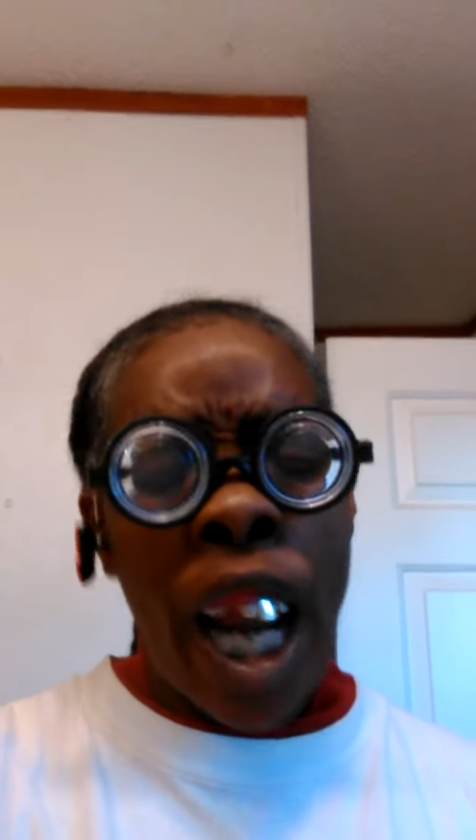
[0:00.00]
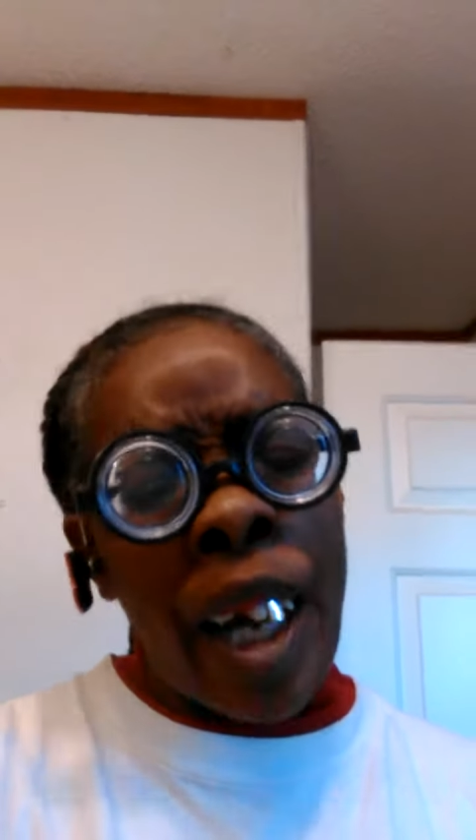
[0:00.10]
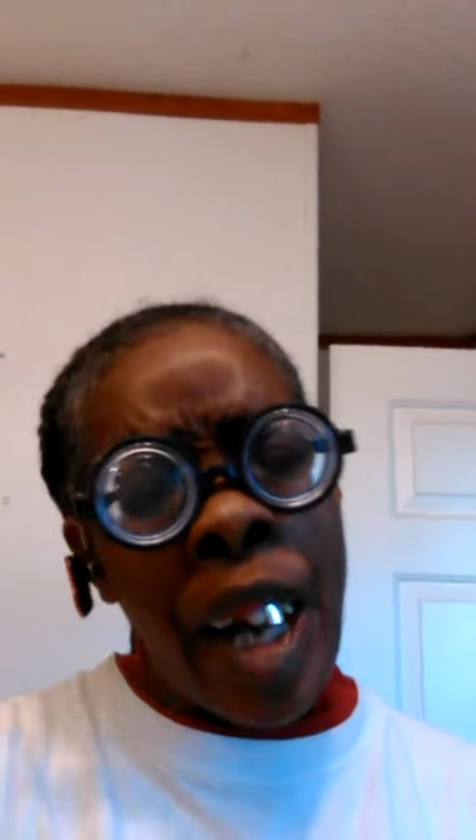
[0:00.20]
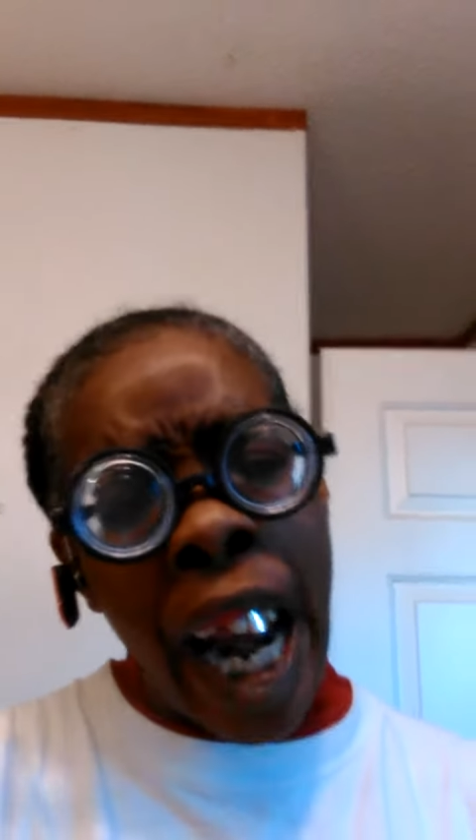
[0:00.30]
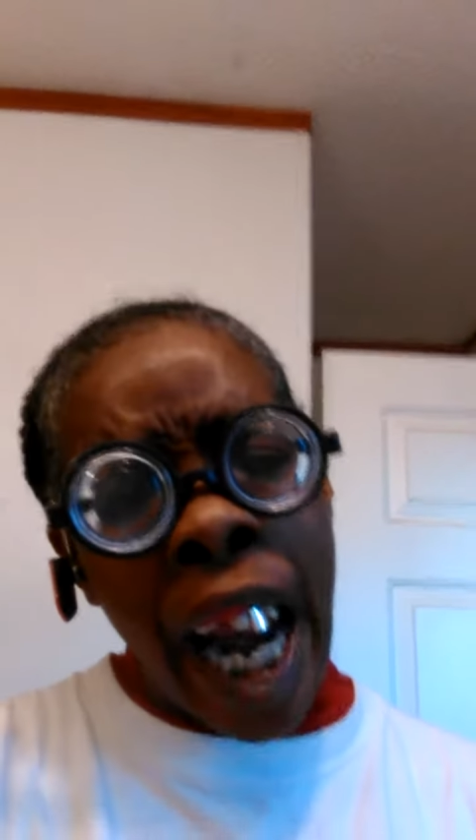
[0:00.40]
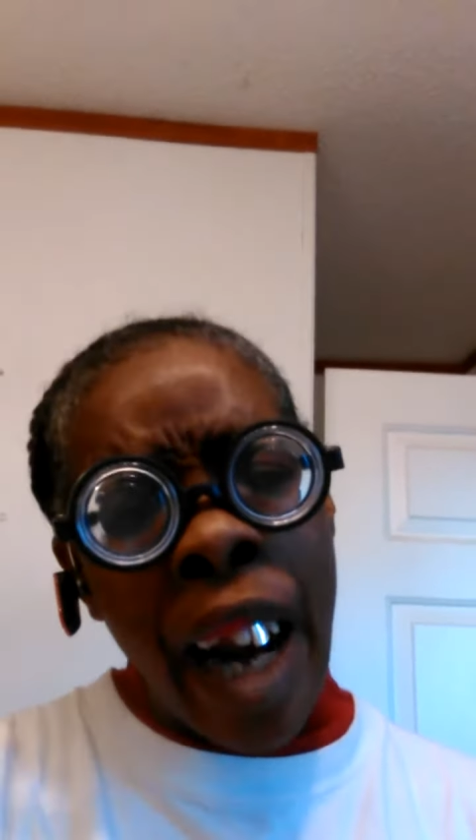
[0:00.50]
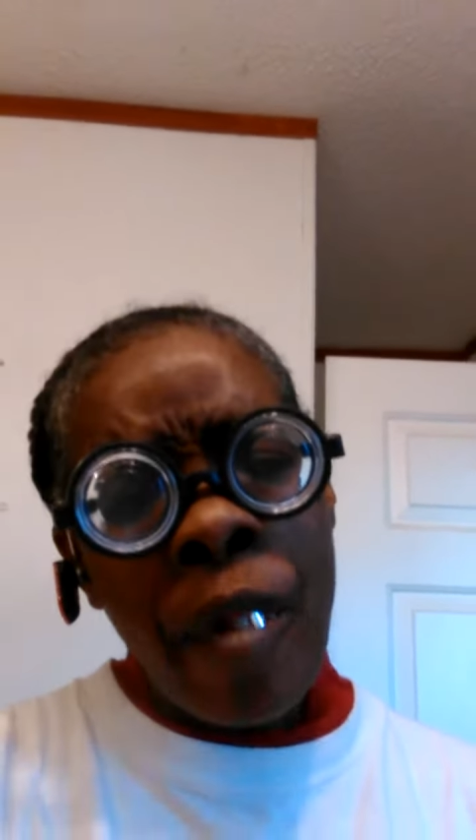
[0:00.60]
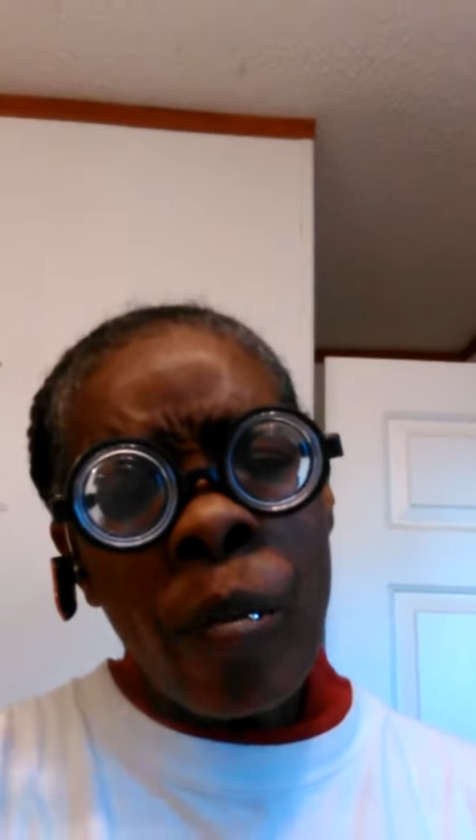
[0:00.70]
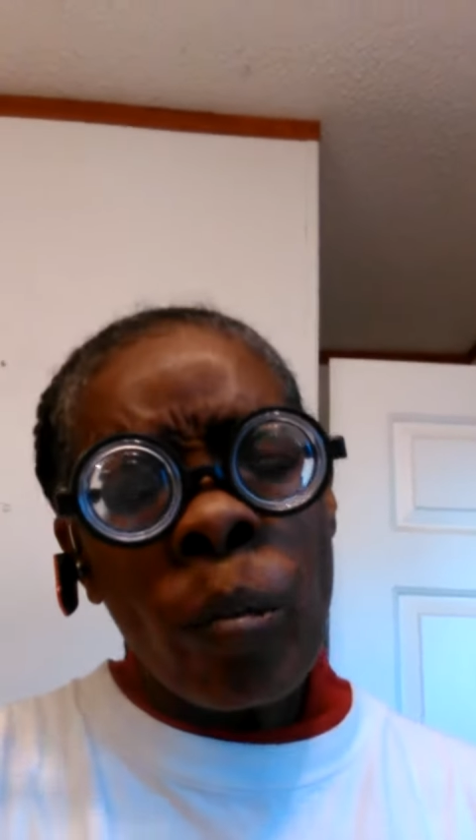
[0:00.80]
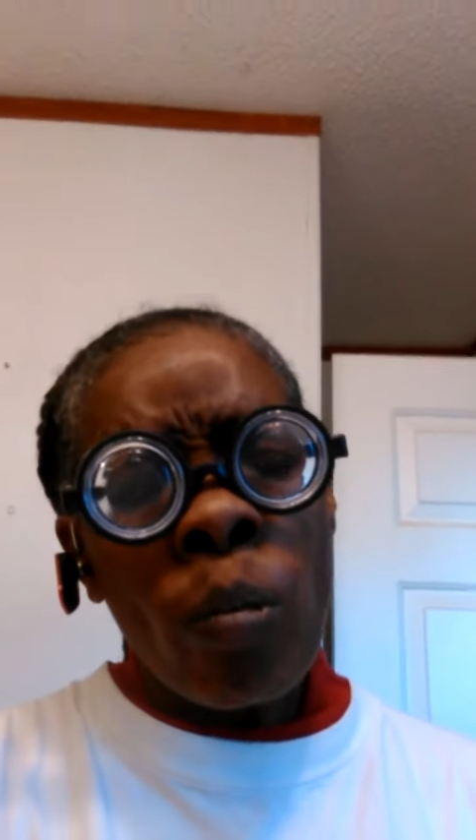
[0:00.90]
Now,
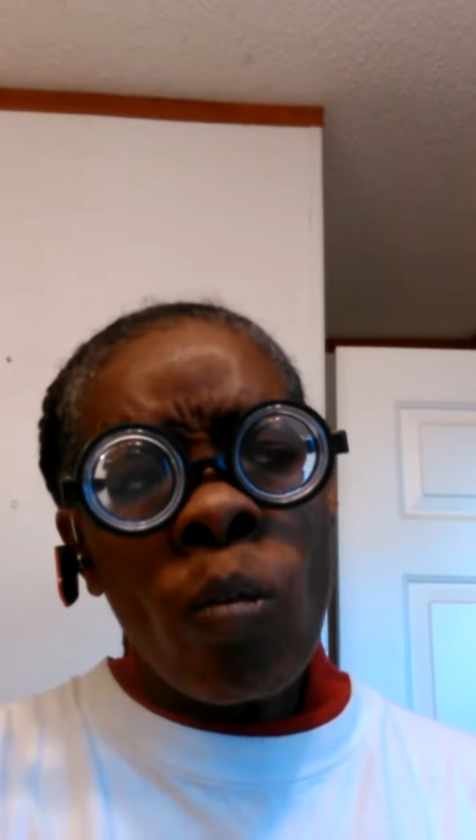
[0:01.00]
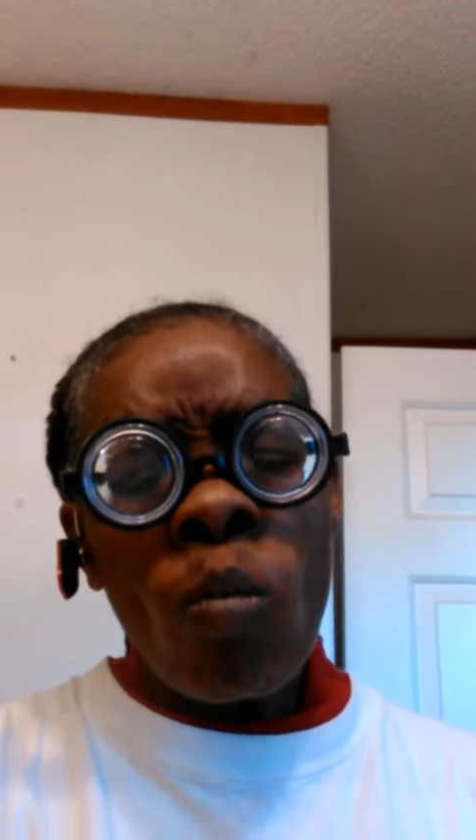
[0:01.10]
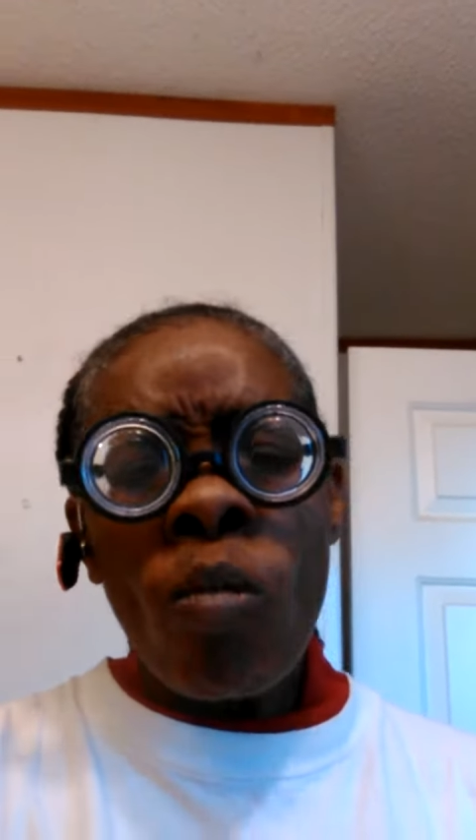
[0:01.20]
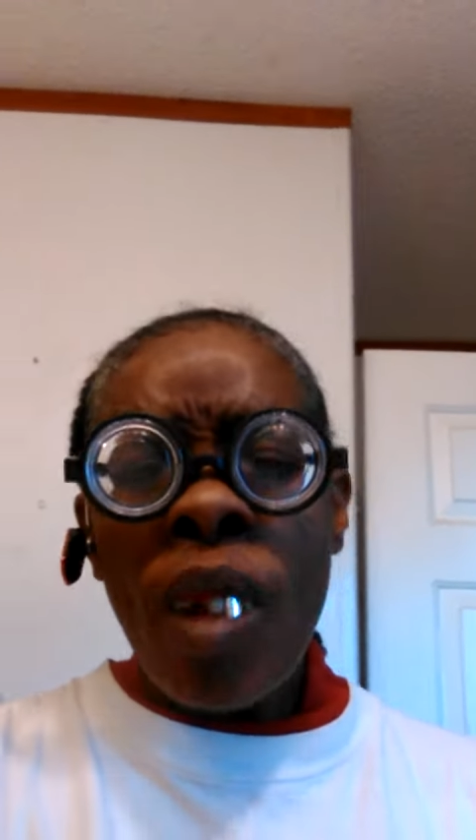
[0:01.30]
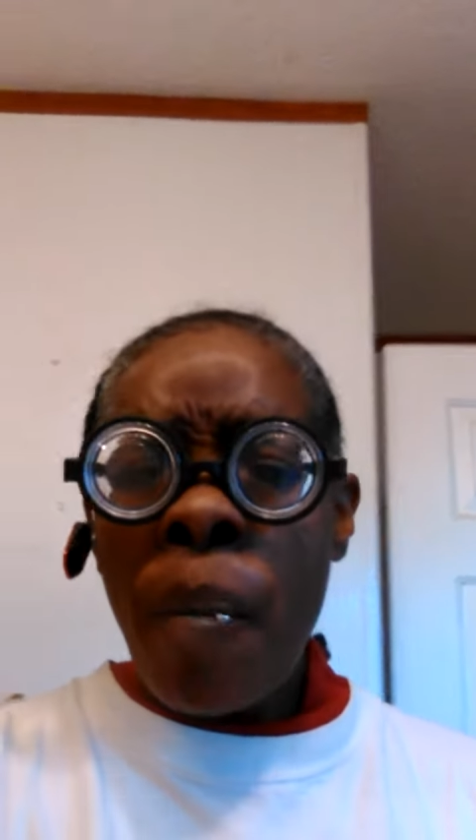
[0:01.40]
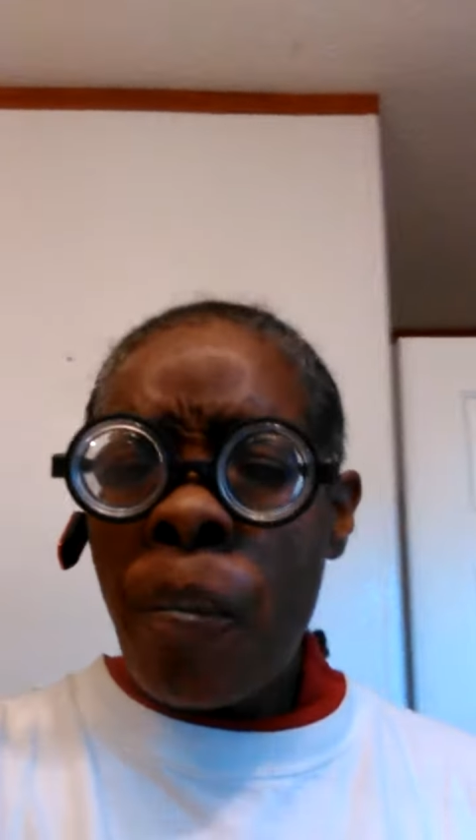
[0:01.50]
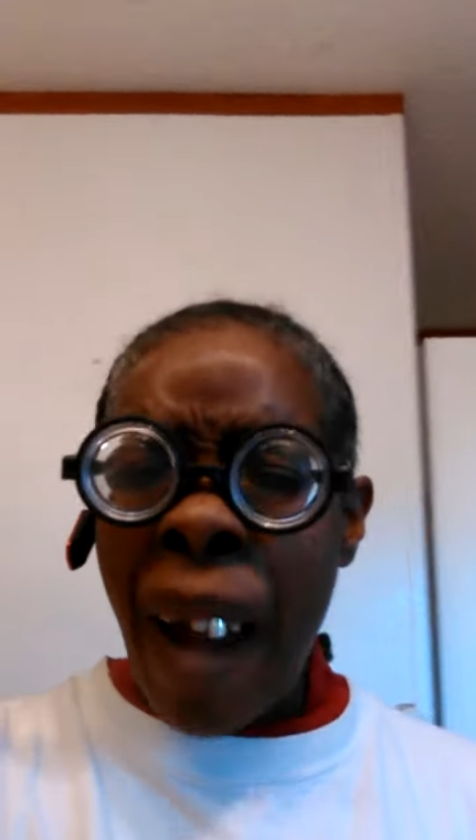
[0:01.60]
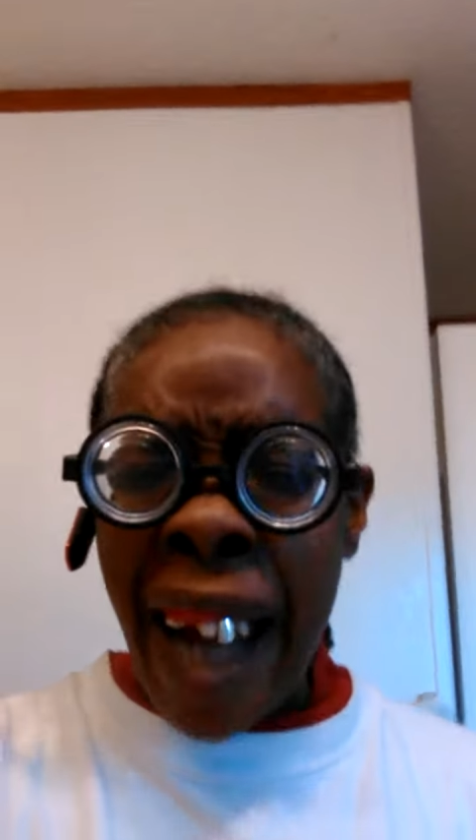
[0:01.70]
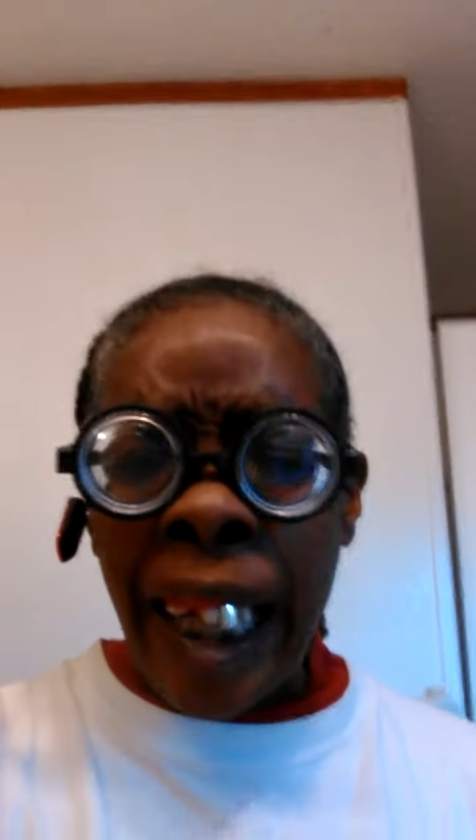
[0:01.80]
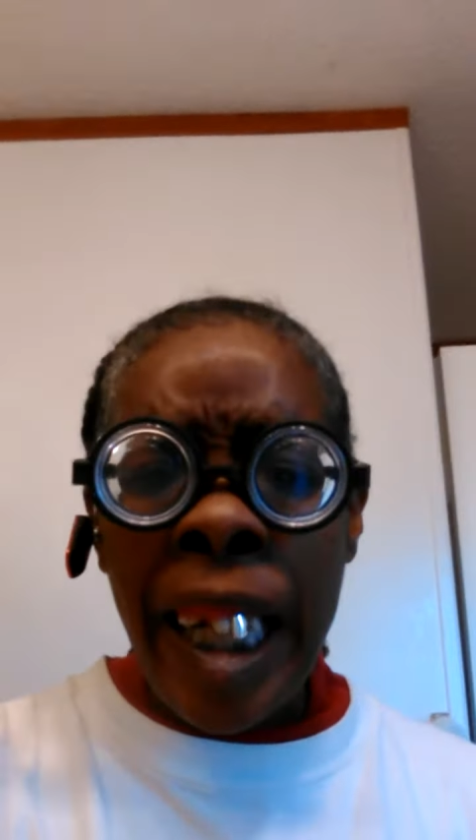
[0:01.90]
back